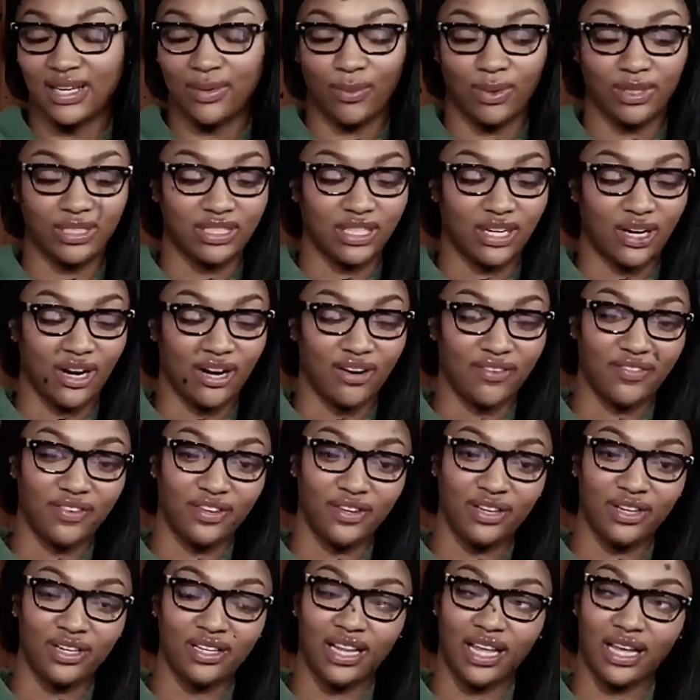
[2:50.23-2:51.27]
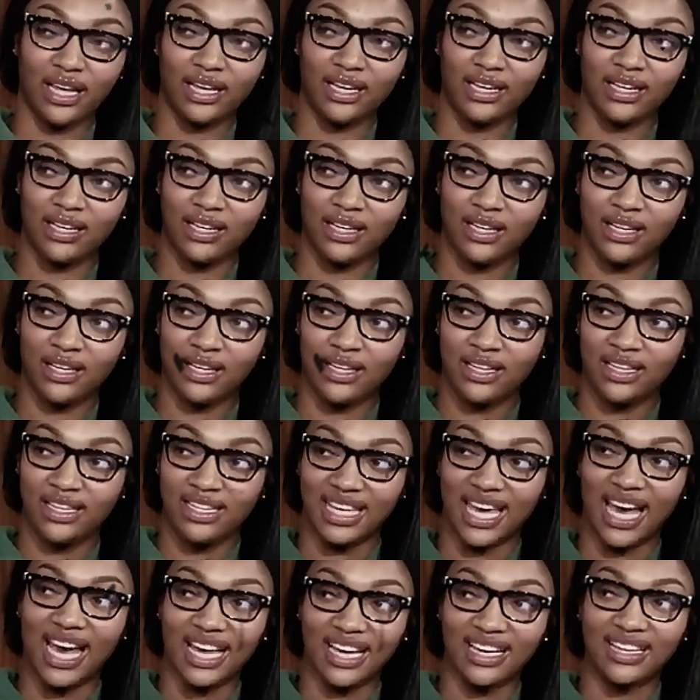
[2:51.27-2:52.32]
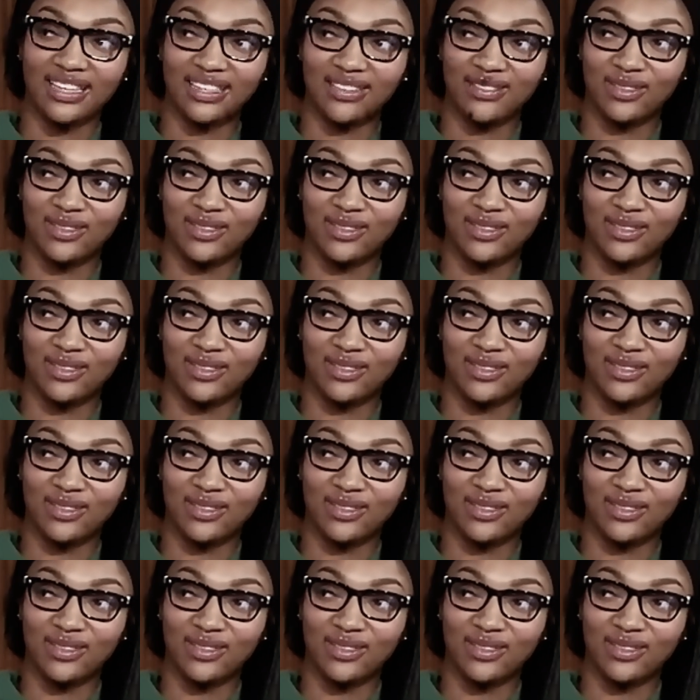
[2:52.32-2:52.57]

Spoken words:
contender in the making. They